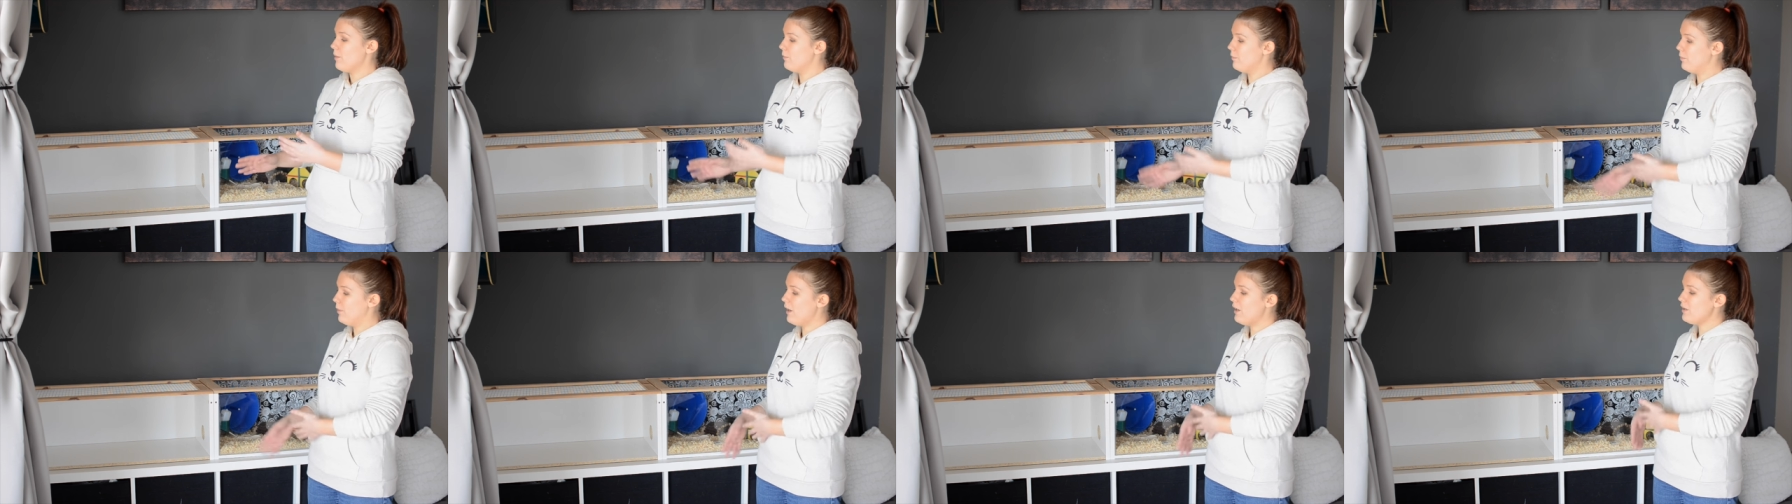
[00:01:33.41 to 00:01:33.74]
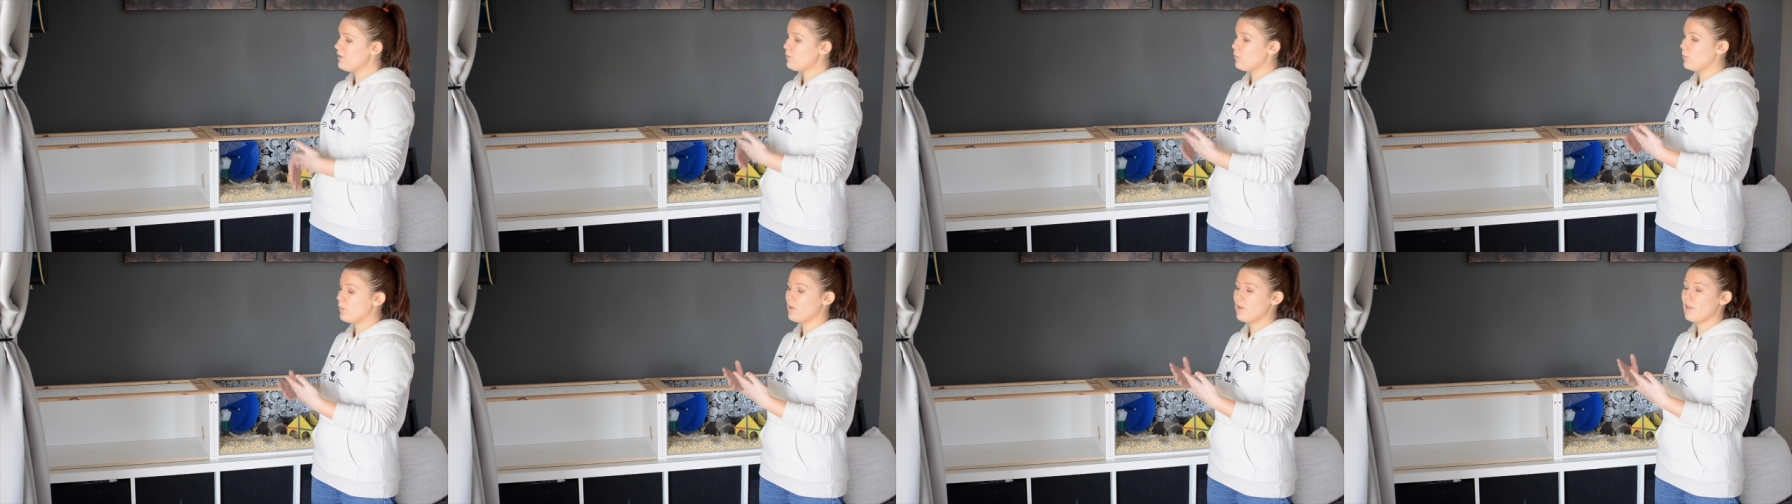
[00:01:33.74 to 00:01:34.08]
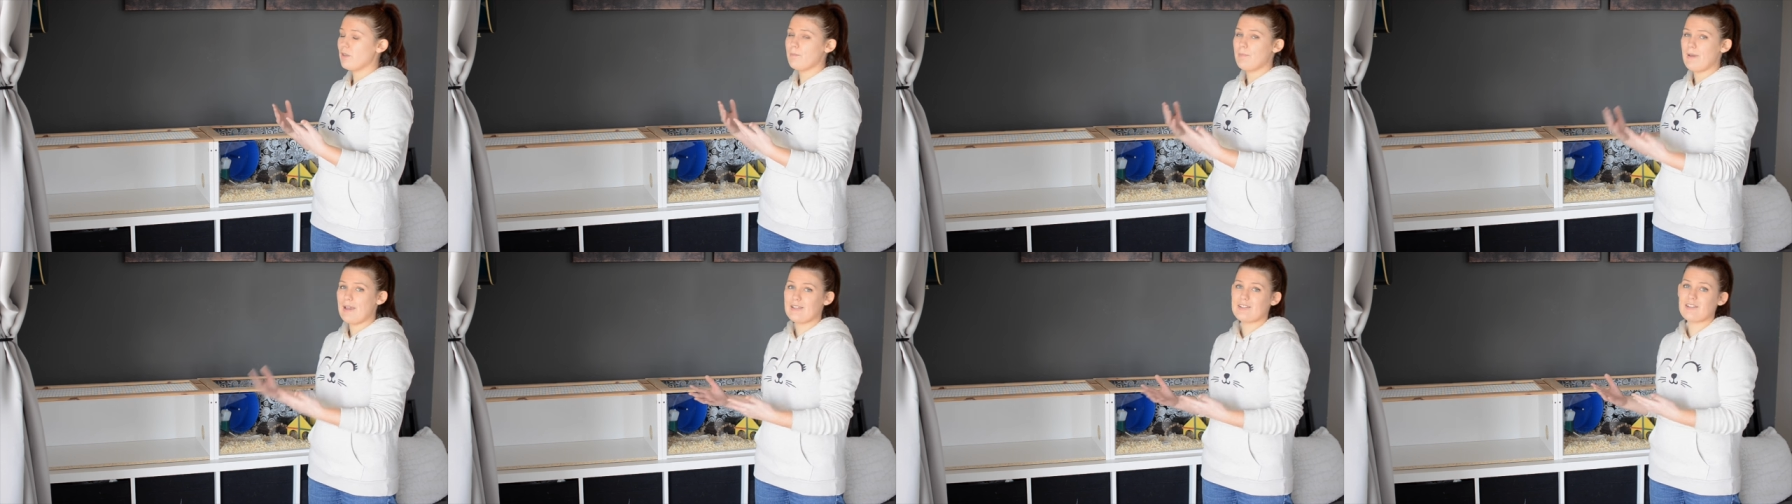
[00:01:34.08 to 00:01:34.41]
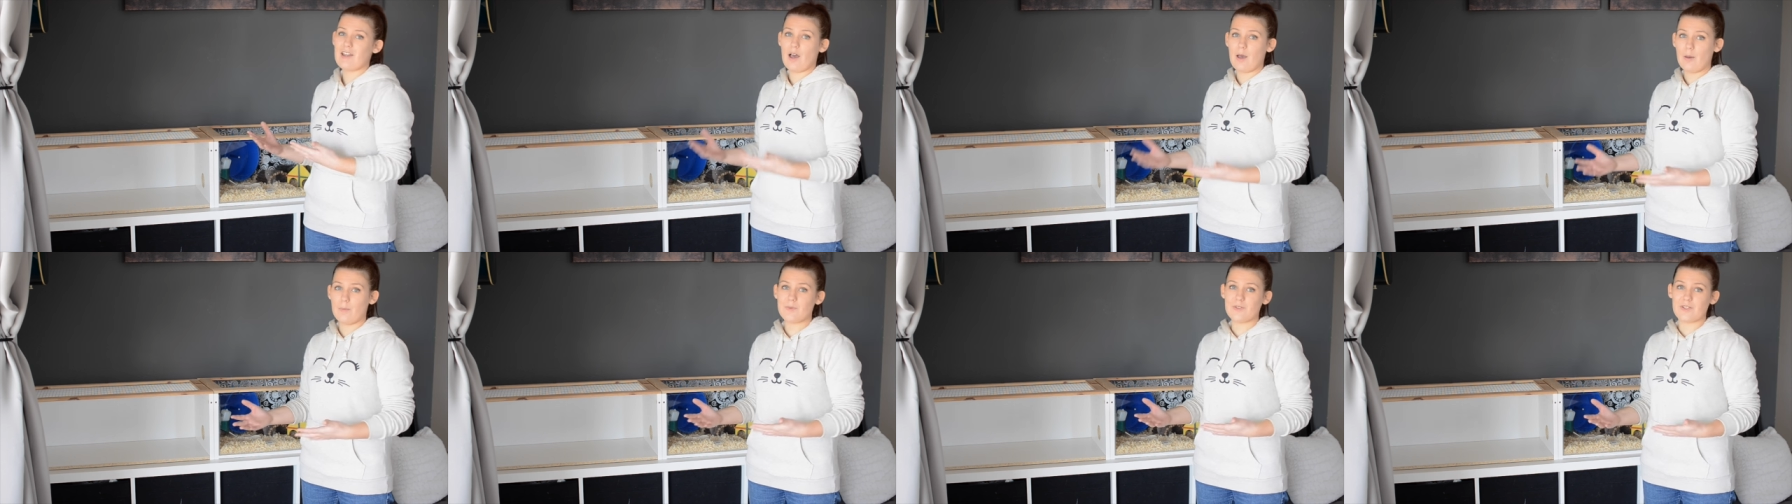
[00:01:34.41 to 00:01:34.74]
but one of the best
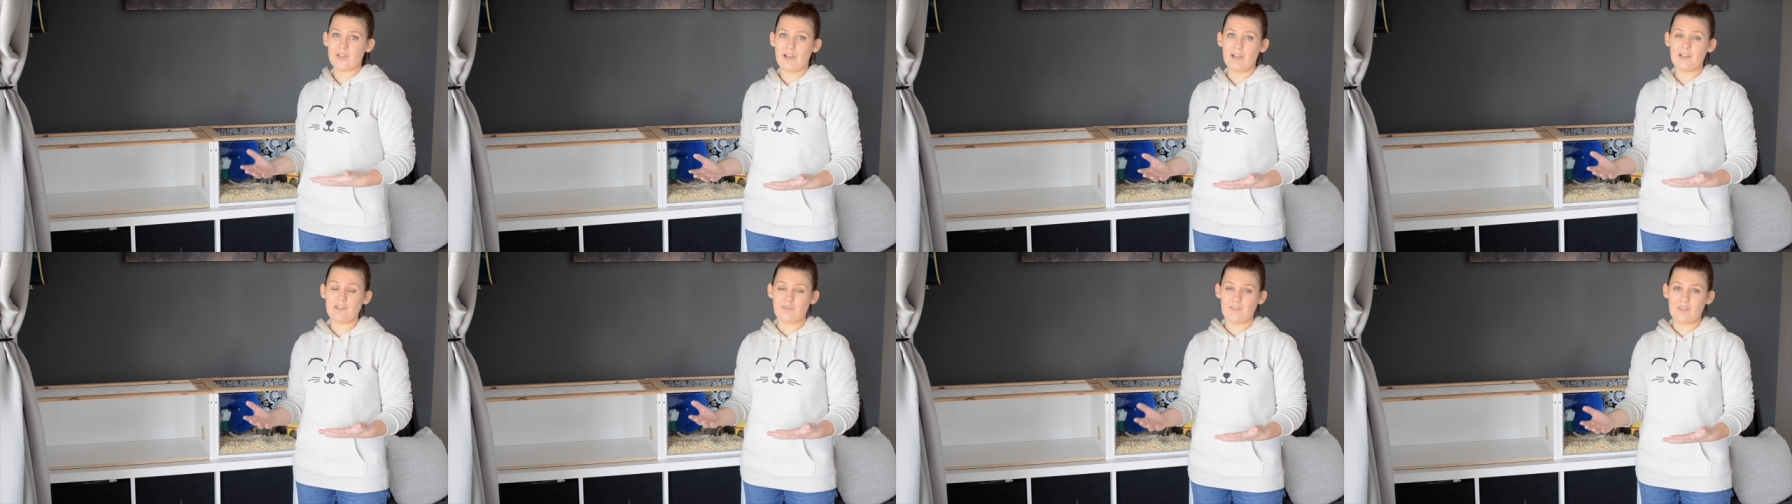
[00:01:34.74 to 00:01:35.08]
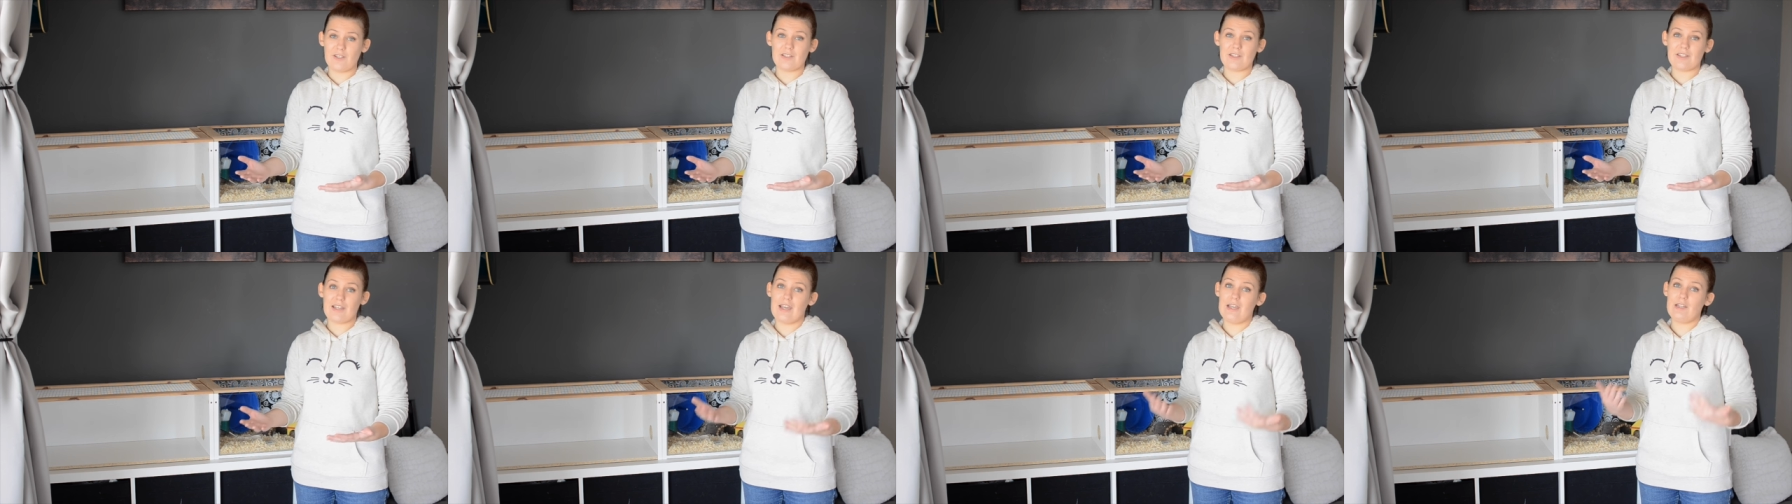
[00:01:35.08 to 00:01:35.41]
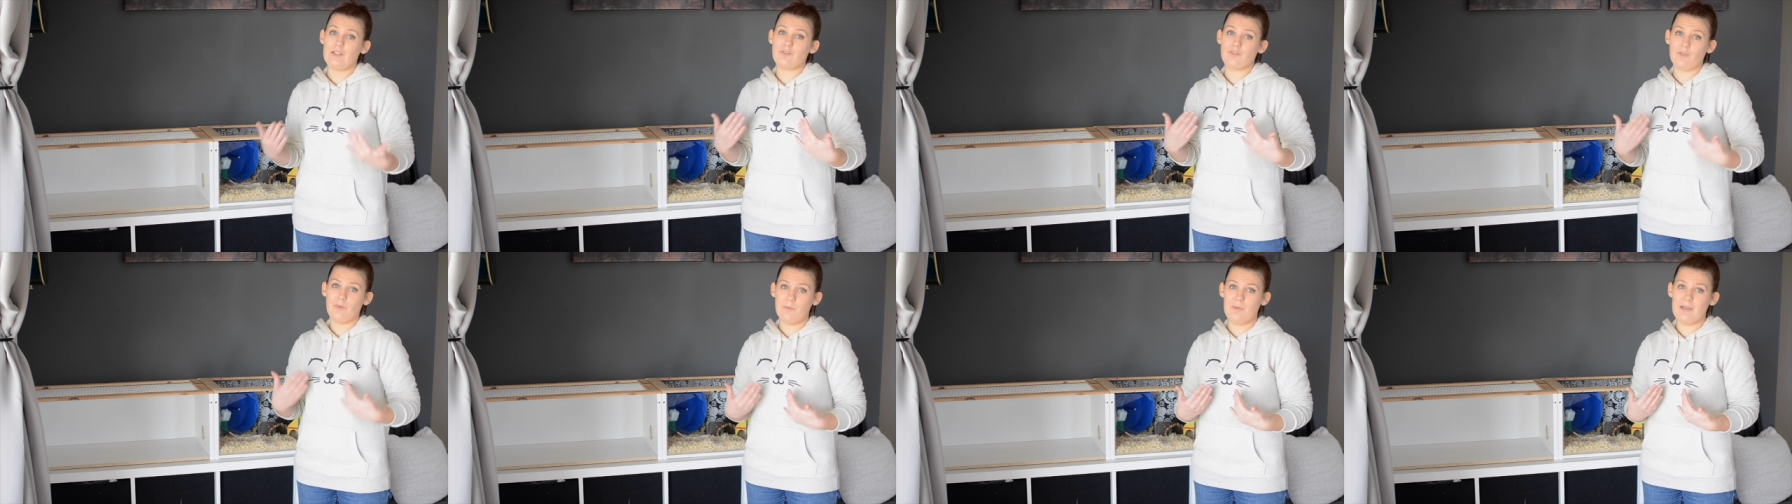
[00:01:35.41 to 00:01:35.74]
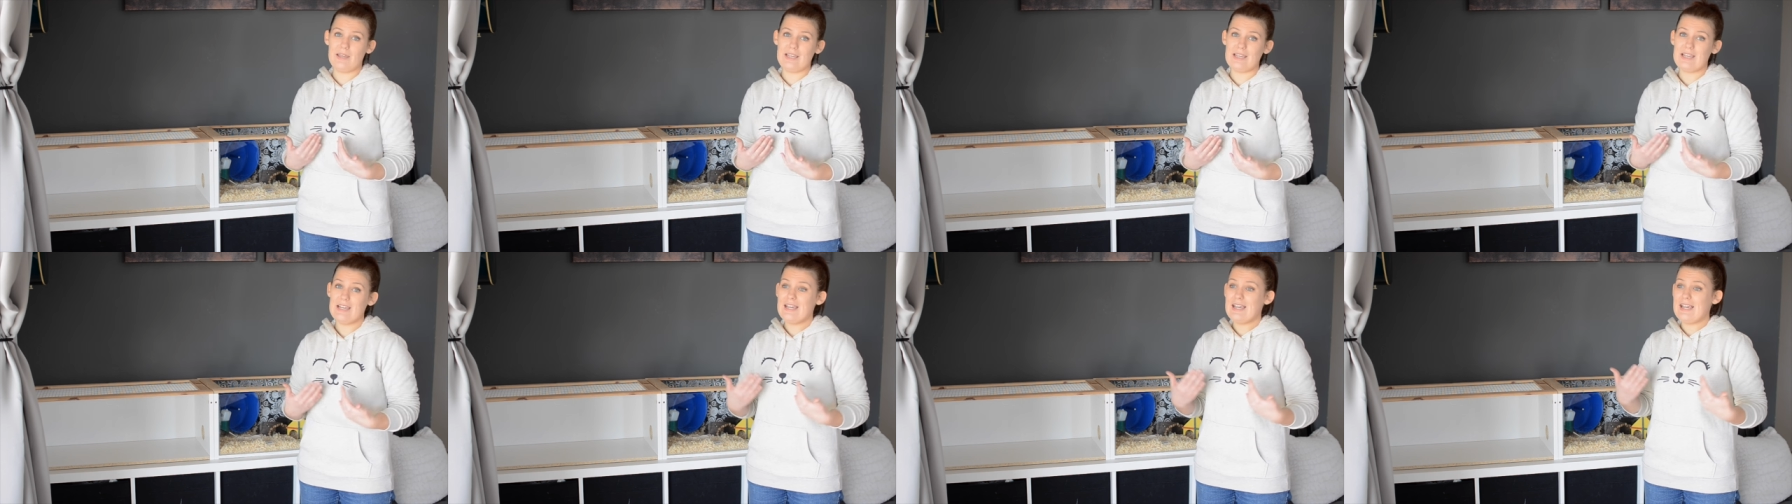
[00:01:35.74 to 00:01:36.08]
upsides for this cage for
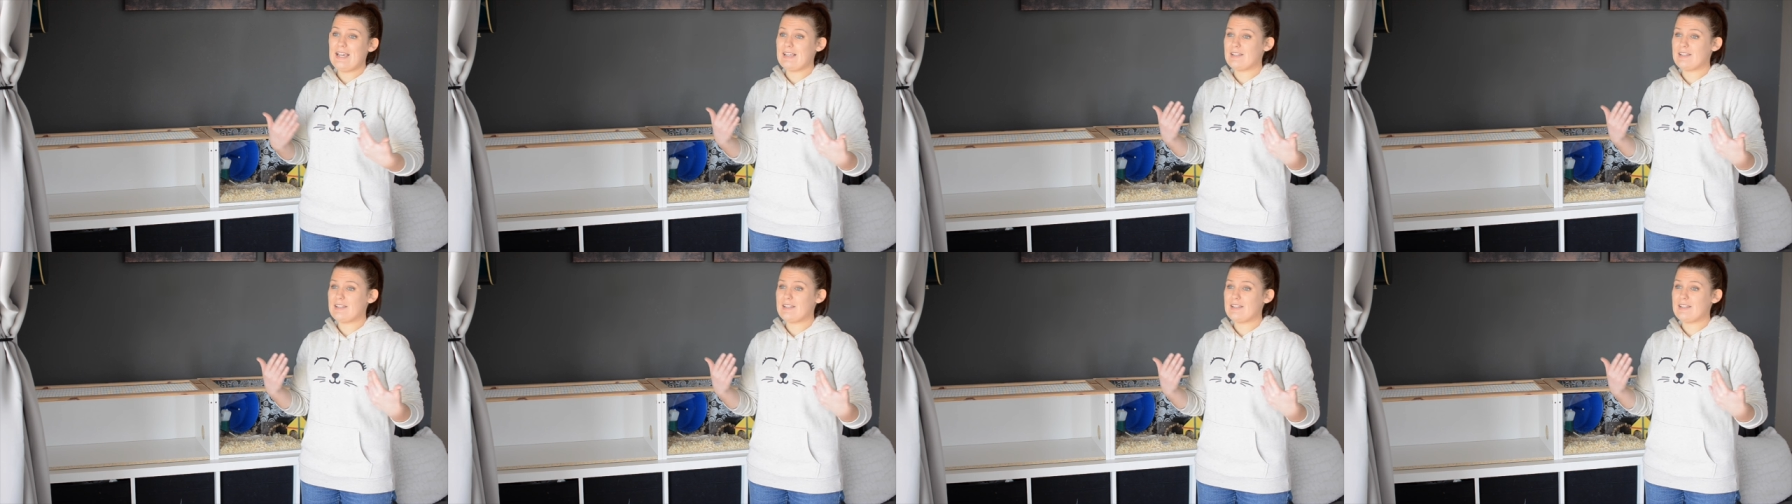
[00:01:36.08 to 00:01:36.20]
me